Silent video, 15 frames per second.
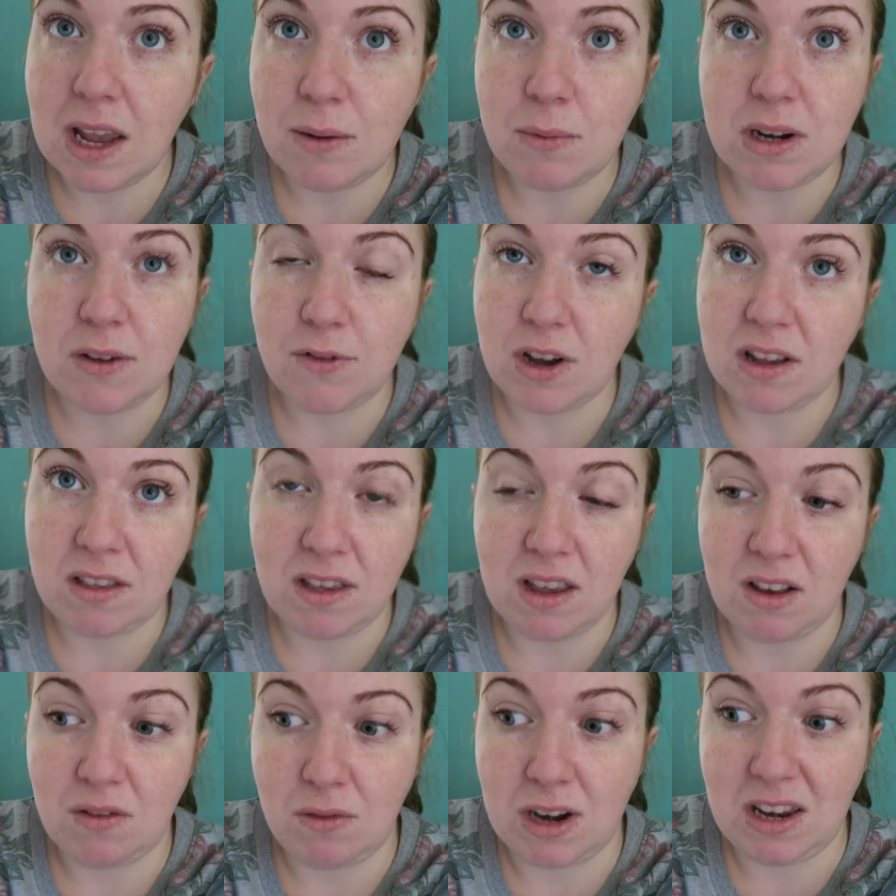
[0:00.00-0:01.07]
And whenever I
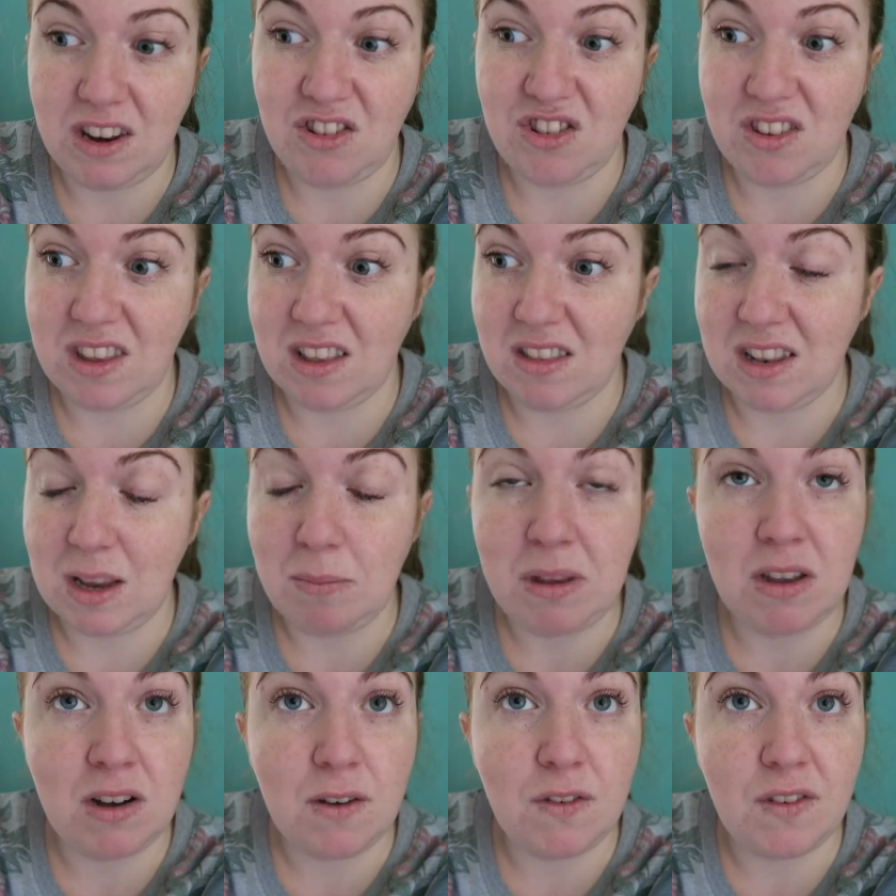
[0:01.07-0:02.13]
think he's ready, just take the
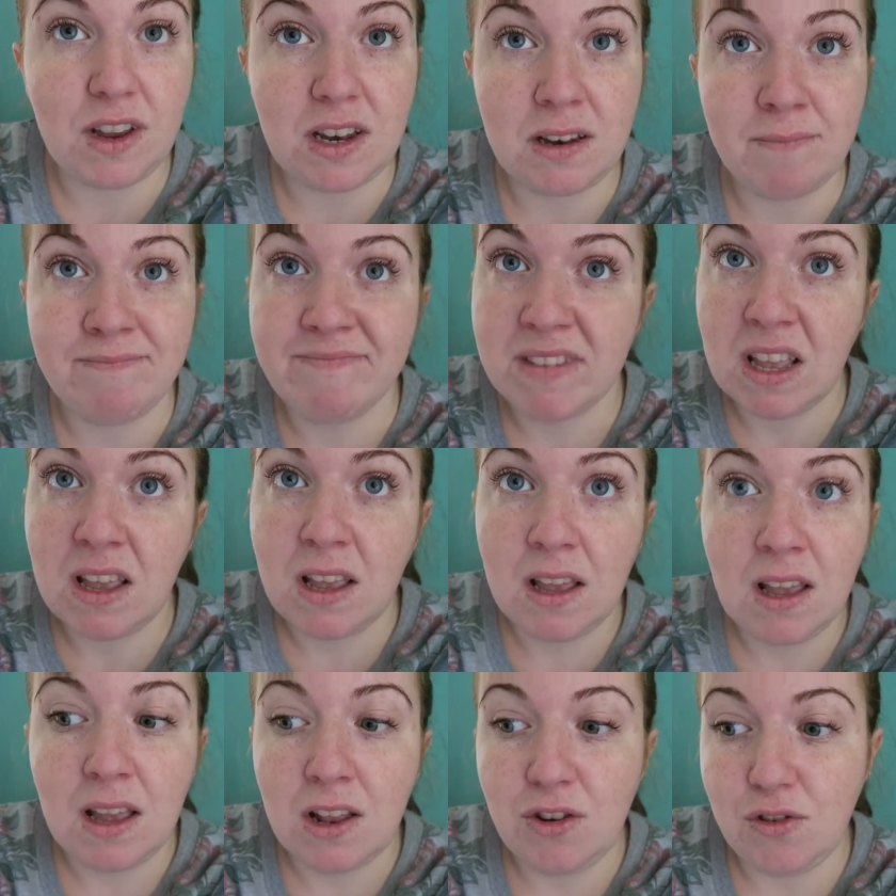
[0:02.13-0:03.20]
nappy off and
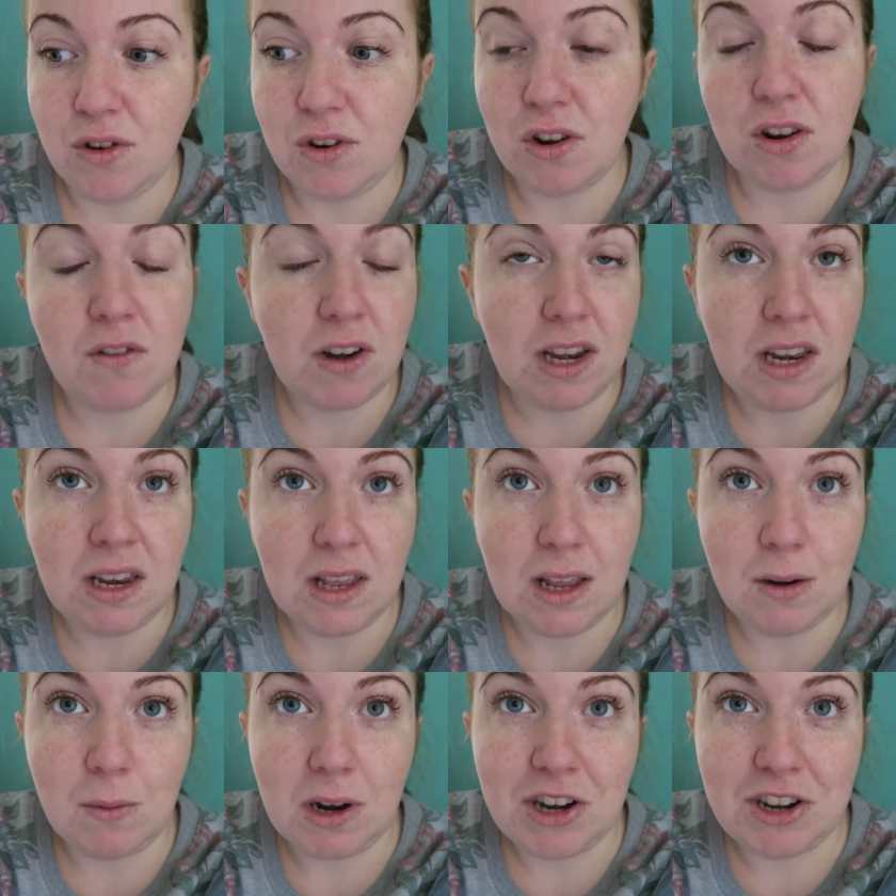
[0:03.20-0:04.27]
do a lot of cleaning
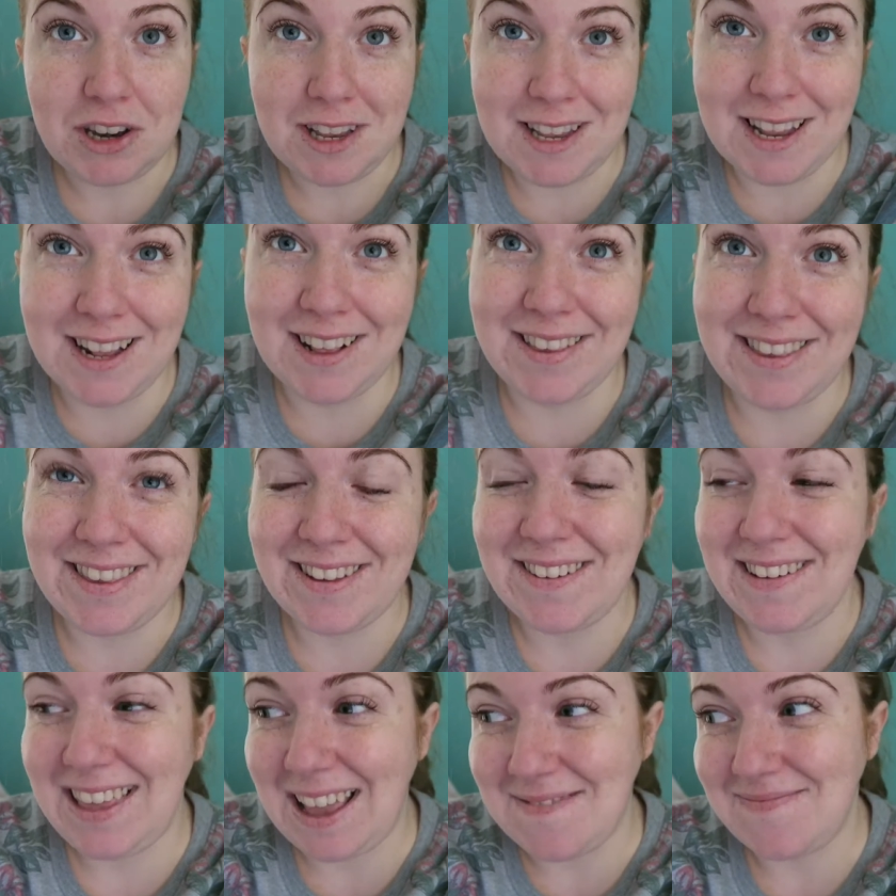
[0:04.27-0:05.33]
and washing.
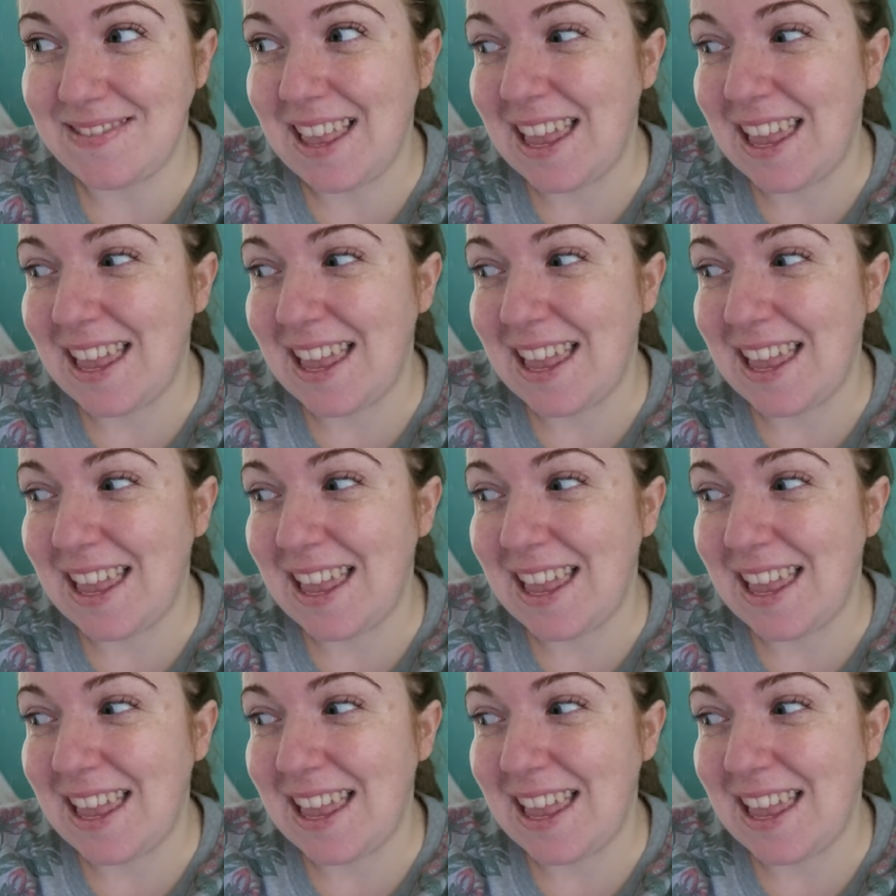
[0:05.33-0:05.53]
So yeah,